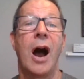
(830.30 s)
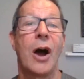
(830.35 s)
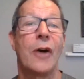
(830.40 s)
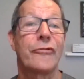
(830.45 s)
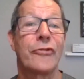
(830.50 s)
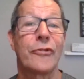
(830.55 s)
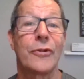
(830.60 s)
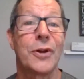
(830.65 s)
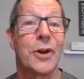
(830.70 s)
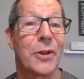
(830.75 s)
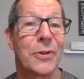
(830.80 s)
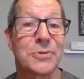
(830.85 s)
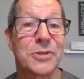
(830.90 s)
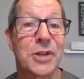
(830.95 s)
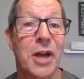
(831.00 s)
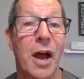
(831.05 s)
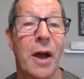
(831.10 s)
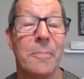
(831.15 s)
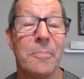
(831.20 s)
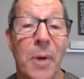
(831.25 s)
for another
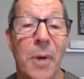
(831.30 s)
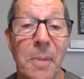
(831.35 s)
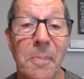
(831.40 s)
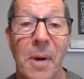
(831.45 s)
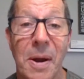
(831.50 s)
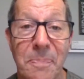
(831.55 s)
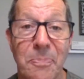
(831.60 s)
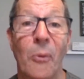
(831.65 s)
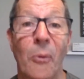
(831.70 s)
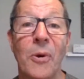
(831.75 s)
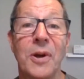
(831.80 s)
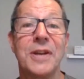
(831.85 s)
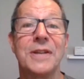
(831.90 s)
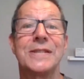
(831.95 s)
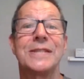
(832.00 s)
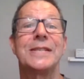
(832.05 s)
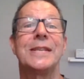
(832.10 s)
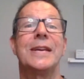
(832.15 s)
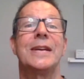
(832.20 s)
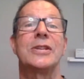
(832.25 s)
time. But my point
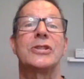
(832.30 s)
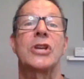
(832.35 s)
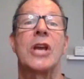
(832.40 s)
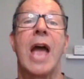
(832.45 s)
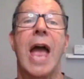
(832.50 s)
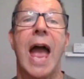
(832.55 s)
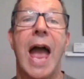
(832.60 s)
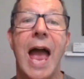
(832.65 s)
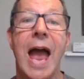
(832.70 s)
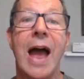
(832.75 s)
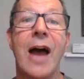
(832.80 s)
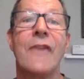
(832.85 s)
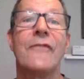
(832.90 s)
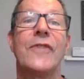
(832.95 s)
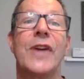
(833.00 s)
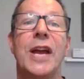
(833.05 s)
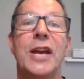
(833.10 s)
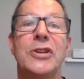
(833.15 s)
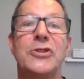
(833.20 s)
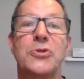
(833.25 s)
is this: have
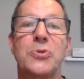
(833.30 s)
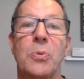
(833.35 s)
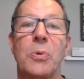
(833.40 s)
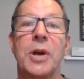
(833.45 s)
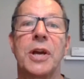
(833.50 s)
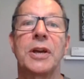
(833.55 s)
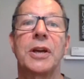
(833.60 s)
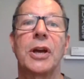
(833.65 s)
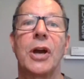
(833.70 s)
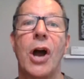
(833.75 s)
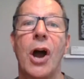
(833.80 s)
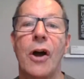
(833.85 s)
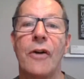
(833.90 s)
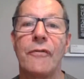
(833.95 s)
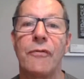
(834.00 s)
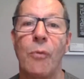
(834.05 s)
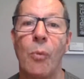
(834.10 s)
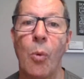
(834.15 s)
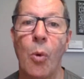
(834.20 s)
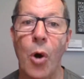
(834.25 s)
a drink
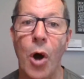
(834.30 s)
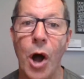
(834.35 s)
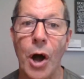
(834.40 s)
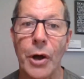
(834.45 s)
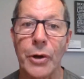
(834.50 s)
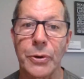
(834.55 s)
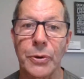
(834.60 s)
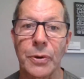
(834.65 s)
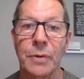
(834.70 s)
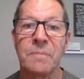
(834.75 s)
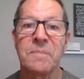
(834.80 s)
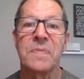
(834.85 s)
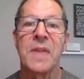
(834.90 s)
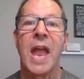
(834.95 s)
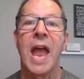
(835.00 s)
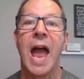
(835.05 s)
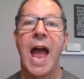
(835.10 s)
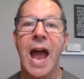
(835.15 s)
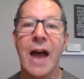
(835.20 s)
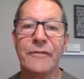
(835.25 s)
of water.
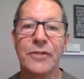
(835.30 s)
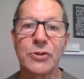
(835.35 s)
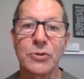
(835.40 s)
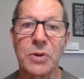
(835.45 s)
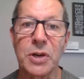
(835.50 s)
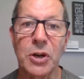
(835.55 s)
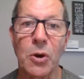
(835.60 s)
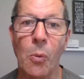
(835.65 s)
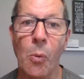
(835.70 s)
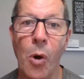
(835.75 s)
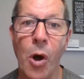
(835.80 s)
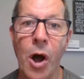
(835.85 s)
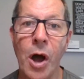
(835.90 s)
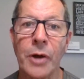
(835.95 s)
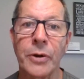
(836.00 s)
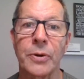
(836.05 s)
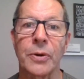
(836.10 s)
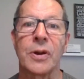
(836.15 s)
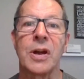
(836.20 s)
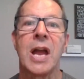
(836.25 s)
Have a drink of
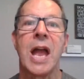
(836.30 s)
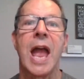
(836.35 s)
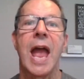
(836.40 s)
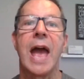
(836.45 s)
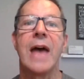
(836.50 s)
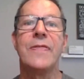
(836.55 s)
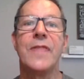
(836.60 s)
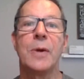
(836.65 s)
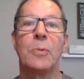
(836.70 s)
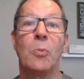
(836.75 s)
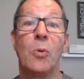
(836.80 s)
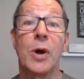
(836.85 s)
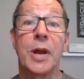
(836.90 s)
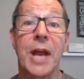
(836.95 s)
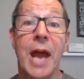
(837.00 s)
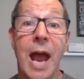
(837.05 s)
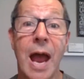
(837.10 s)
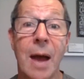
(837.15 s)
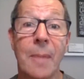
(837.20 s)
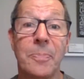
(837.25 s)
water. And then what
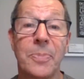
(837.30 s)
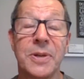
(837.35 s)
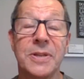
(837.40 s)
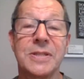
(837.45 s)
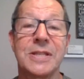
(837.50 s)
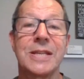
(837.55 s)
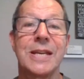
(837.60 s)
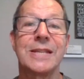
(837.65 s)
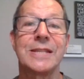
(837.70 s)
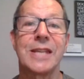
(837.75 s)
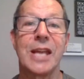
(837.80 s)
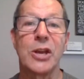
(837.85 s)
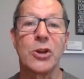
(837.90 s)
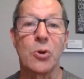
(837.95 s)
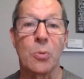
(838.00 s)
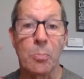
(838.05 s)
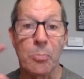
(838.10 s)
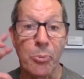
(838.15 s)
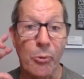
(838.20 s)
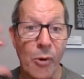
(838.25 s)
happens is that
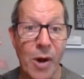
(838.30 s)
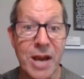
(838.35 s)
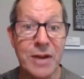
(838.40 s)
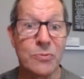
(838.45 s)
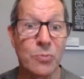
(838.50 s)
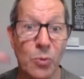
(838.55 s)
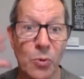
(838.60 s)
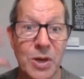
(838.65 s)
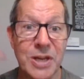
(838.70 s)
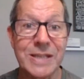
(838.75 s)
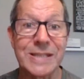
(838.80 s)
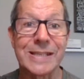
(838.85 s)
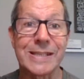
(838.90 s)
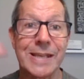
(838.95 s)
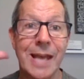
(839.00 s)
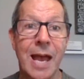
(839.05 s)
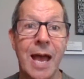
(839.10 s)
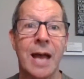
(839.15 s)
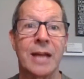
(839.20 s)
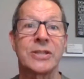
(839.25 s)
your brain
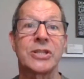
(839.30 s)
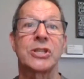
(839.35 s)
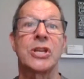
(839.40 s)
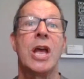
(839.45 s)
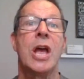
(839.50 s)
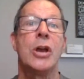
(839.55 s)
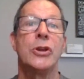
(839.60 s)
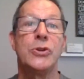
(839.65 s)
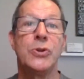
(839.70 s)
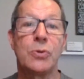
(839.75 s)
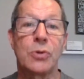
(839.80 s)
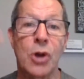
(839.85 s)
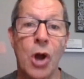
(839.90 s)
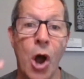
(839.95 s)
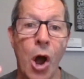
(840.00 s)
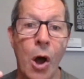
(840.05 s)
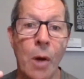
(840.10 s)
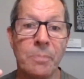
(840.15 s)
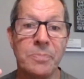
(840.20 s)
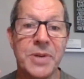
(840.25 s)
resets, you
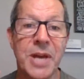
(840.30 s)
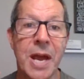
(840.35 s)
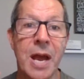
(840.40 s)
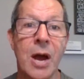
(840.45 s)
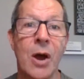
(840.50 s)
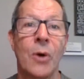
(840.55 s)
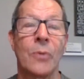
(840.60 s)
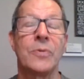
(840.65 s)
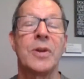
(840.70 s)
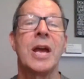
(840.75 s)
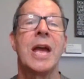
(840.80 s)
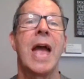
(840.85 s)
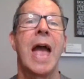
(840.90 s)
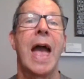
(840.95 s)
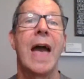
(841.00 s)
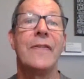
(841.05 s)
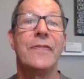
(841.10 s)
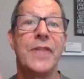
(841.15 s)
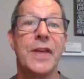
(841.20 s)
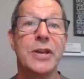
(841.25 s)
calm down,
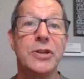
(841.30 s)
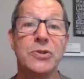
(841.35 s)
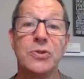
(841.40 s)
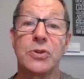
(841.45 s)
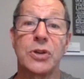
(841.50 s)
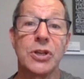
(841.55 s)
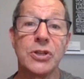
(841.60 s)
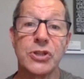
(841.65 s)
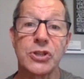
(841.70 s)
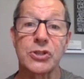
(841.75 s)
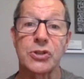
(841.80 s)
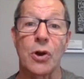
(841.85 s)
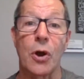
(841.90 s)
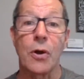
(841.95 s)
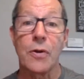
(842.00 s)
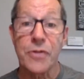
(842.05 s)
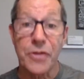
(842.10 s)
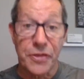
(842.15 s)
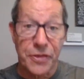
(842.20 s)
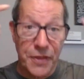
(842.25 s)
and then you can
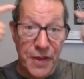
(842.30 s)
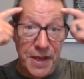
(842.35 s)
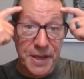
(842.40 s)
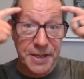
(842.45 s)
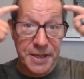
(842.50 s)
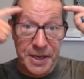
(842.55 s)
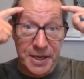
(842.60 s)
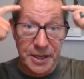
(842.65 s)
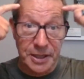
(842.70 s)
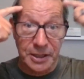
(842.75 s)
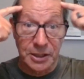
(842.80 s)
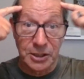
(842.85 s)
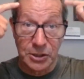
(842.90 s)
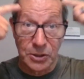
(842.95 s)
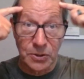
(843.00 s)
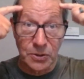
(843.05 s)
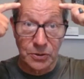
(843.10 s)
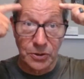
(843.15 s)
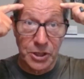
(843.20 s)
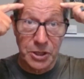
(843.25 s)
start thinking
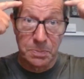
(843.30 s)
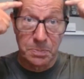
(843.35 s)
clearly